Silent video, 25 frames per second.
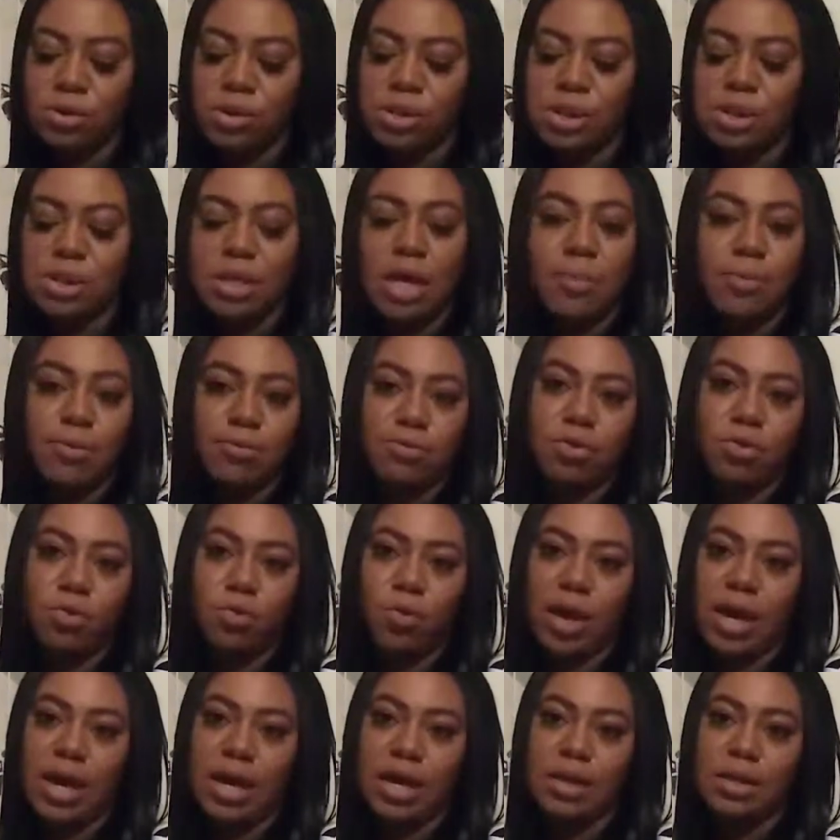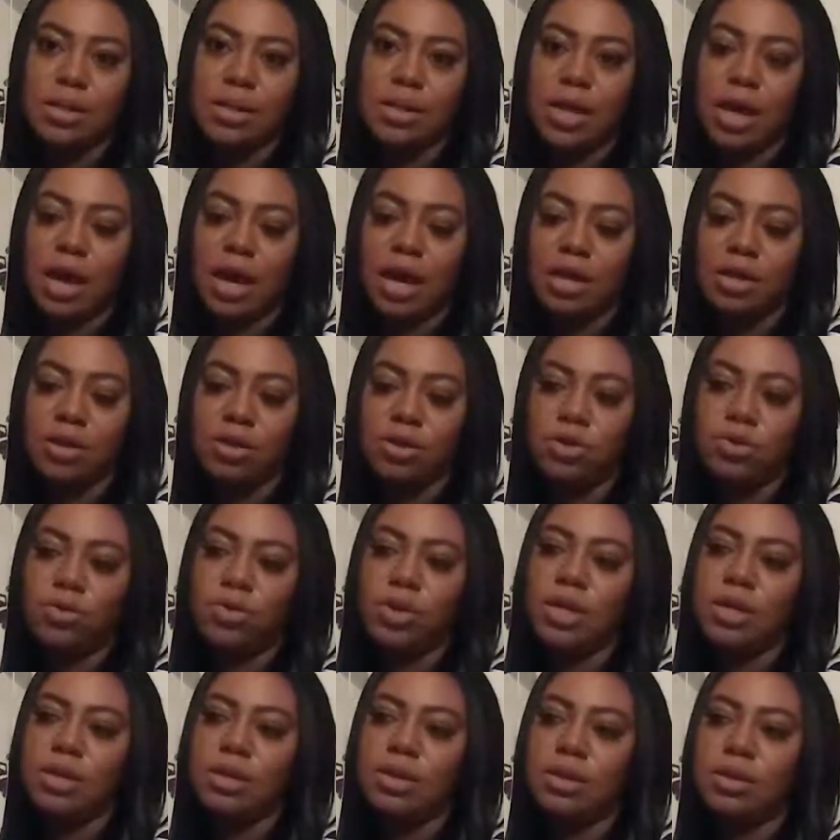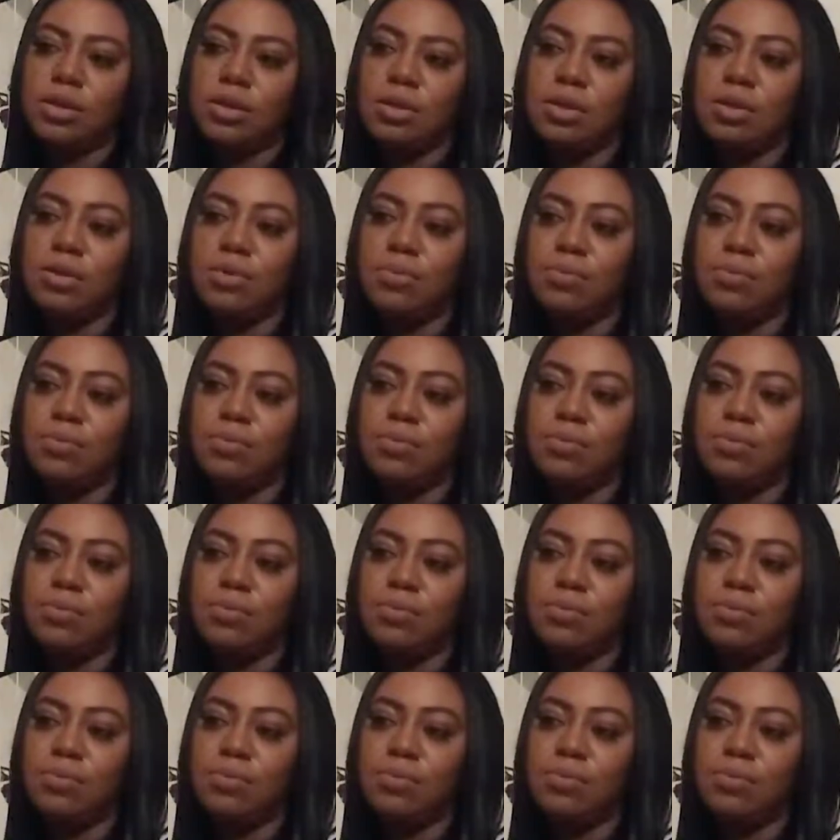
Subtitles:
some of the ways that you can